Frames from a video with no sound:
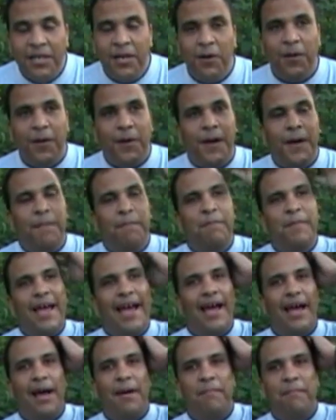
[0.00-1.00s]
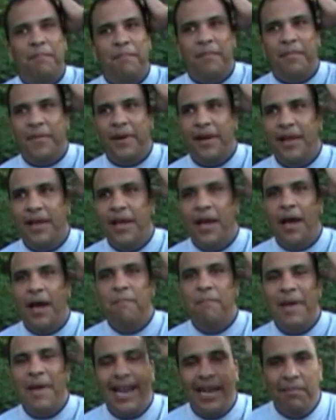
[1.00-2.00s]
No, a, mal, a,
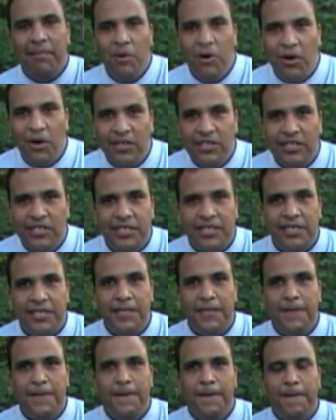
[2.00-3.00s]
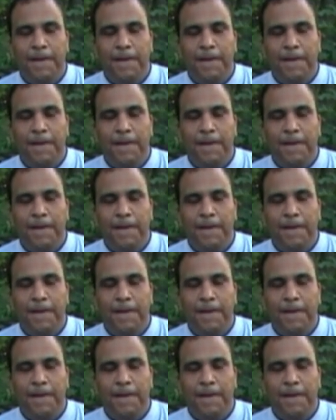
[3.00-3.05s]
a malamores?